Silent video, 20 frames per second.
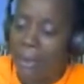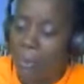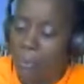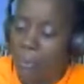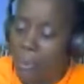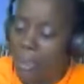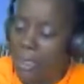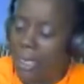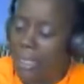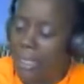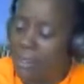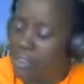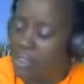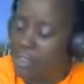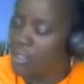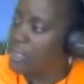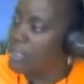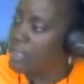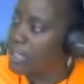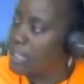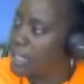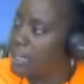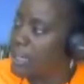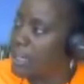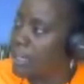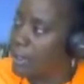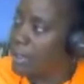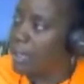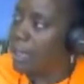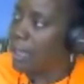We'd like to just
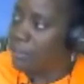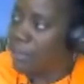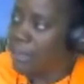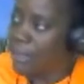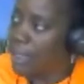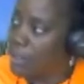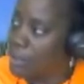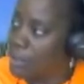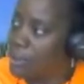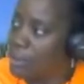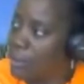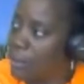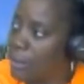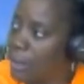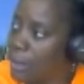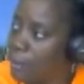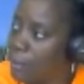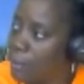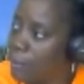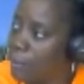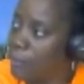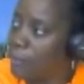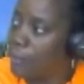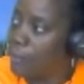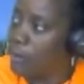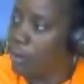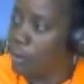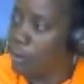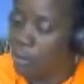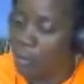say thank you to them
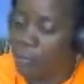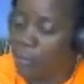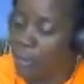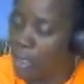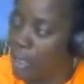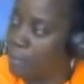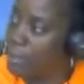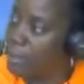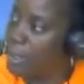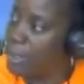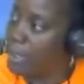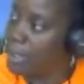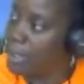for help making it